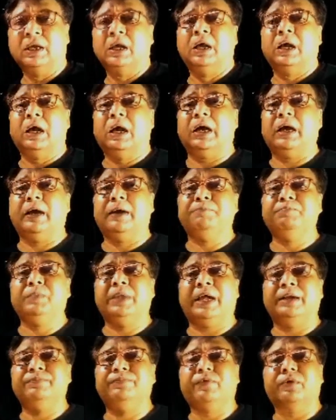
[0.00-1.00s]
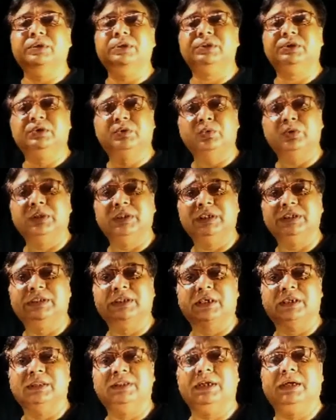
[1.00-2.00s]
at 42 degrees
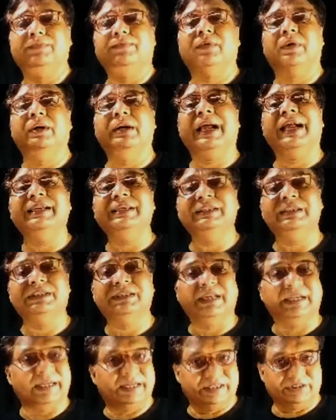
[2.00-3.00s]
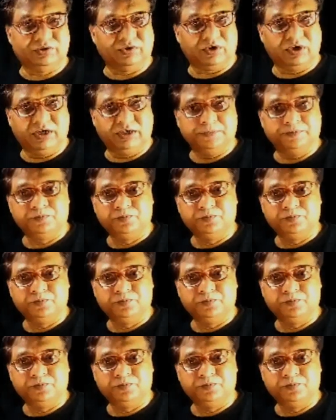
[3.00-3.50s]
centigrade for 90 seconds only.